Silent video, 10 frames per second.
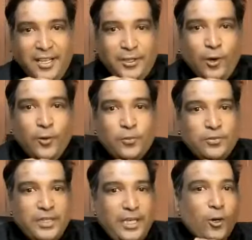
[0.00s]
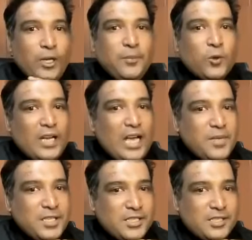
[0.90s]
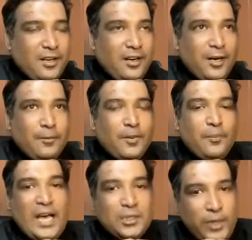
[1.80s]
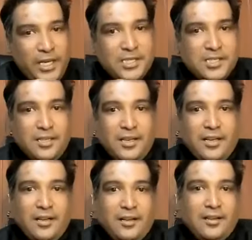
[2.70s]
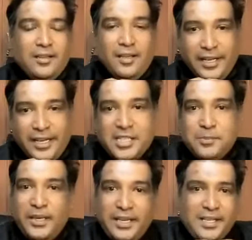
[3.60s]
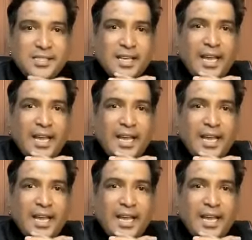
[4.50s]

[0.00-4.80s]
Now, the only program is Pathways Learning Experience.